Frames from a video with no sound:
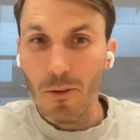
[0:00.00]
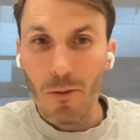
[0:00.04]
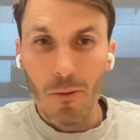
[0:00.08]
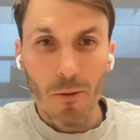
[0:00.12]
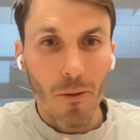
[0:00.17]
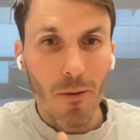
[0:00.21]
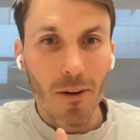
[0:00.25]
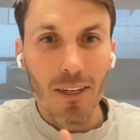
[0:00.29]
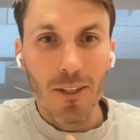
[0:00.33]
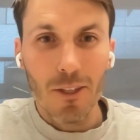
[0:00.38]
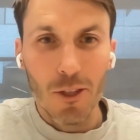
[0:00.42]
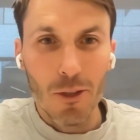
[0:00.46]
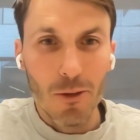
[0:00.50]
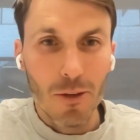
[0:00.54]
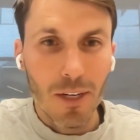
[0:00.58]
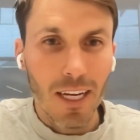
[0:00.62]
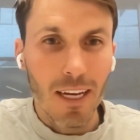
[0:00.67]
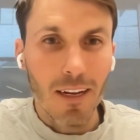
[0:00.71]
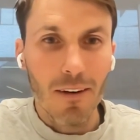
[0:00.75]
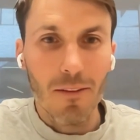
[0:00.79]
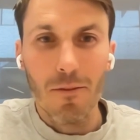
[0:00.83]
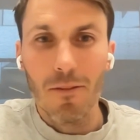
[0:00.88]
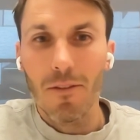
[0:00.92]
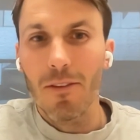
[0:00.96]
you don't want a shoe to
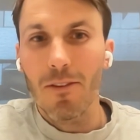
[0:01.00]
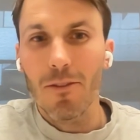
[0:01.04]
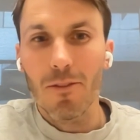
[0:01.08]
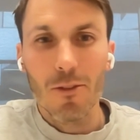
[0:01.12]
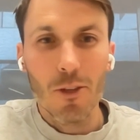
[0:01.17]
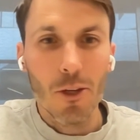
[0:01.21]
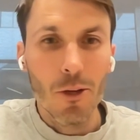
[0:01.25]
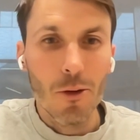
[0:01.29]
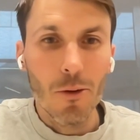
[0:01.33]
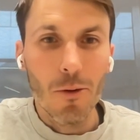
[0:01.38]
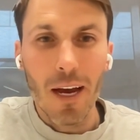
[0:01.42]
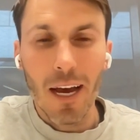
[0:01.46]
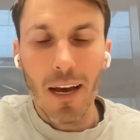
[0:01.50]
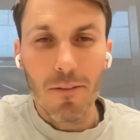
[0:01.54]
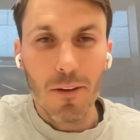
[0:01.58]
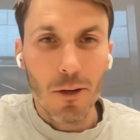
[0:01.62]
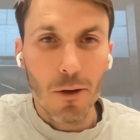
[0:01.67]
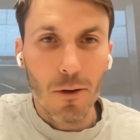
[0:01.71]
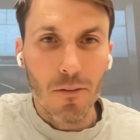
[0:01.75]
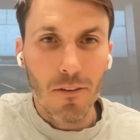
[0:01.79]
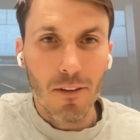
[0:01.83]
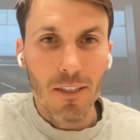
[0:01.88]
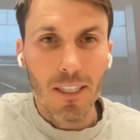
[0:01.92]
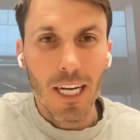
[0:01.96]
get too heavy
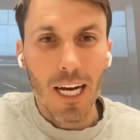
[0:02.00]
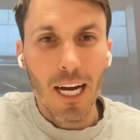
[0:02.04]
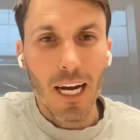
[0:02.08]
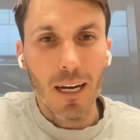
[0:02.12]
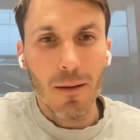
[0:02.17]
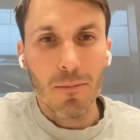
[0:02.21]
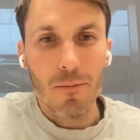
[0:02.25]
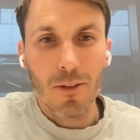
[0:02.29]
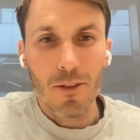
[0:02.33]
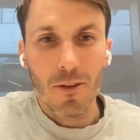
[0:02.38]
over time.